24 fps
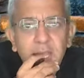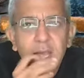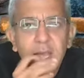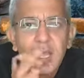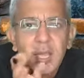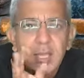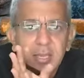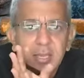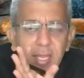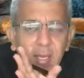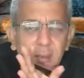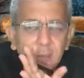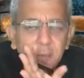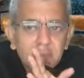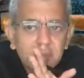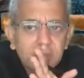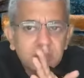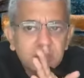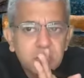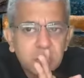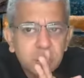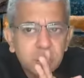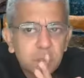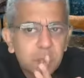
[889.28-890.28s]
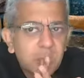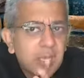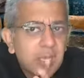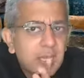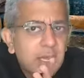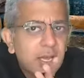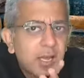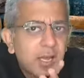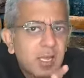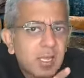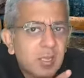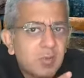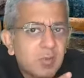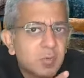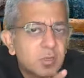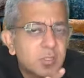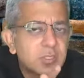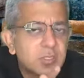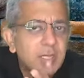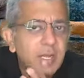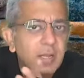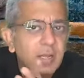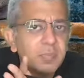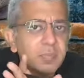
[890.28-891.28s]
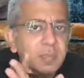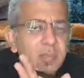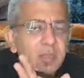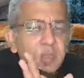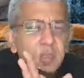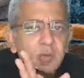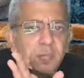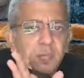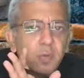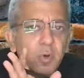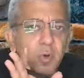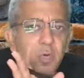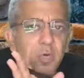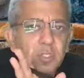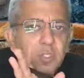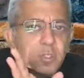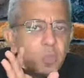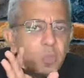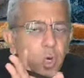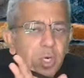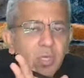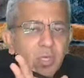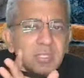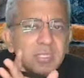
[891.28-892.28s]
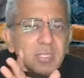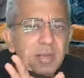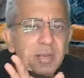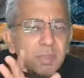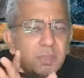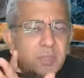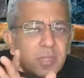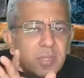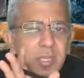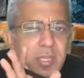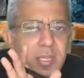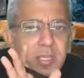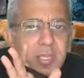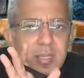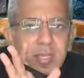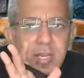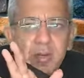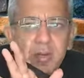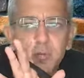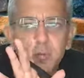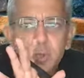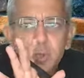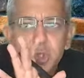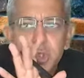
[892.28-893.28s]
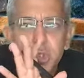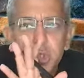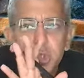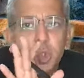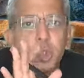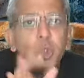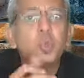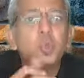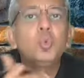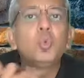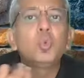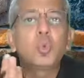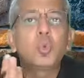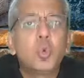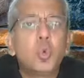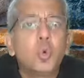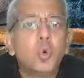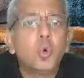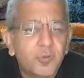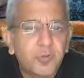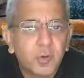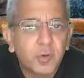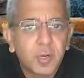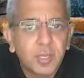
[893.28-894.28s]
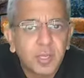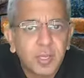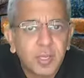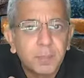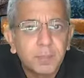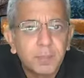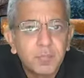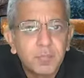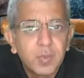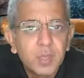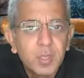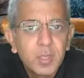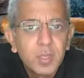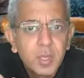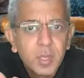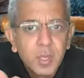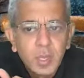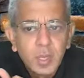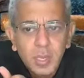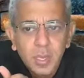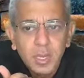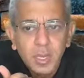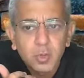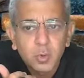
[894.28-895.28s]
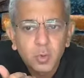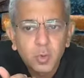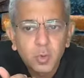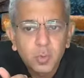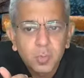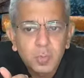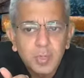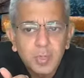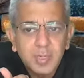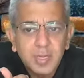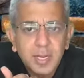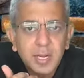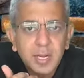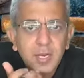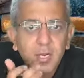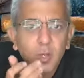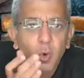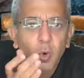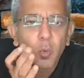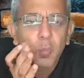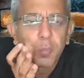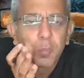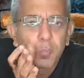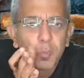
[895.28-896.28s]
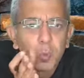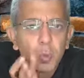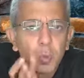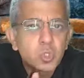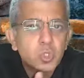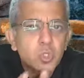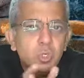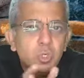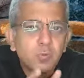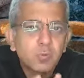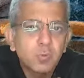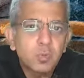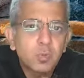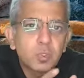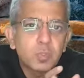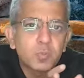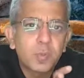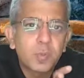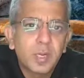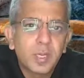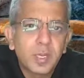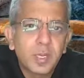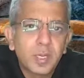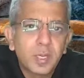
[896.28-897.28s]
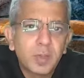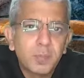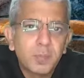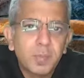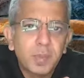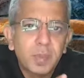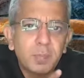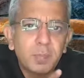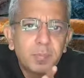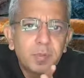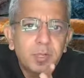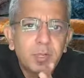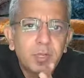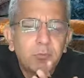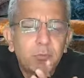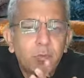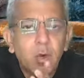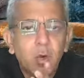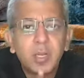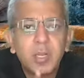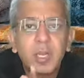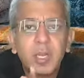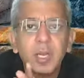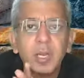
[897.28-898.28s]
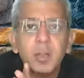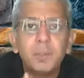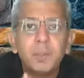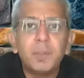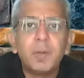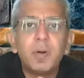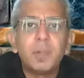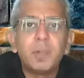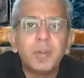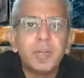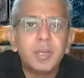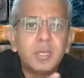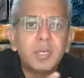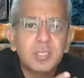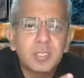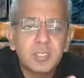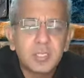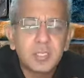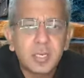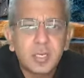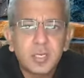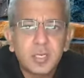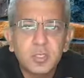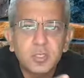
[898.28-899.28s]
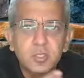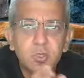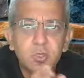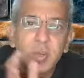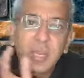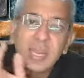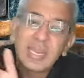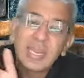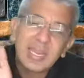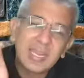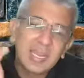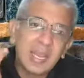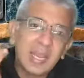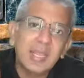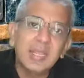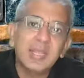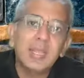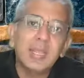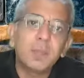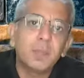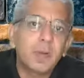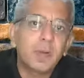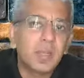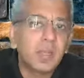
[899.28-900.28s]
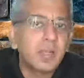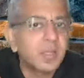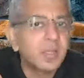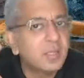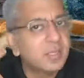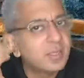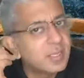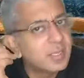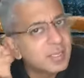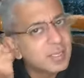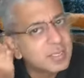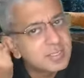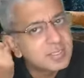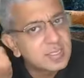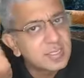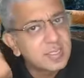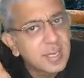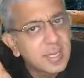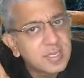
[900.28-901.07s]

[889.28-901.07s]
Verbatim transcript: That means pay hike was not something that was too core for them. It could be that most of those particular people wanted a permanent status. You can try that particular thing as a next